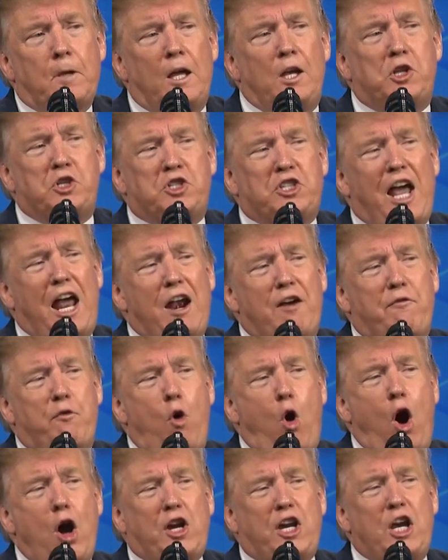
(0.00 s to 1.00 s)
Instead of
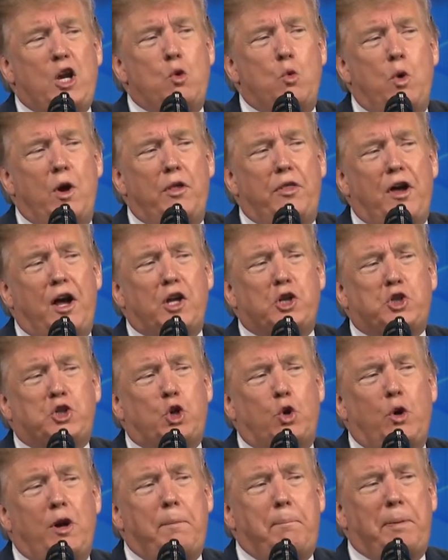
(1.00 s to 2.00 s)
working with us
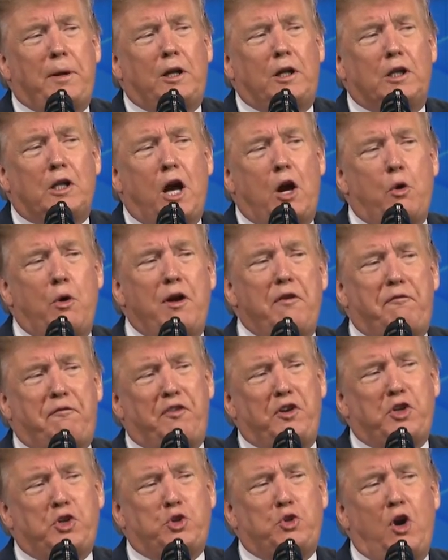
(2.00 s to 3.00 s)
to rebuild our
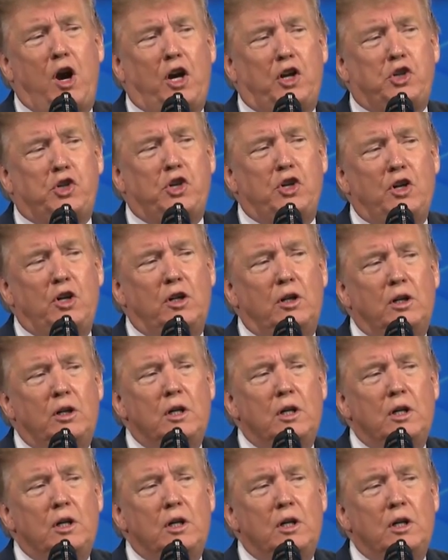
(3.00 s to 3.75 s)
infrastructure,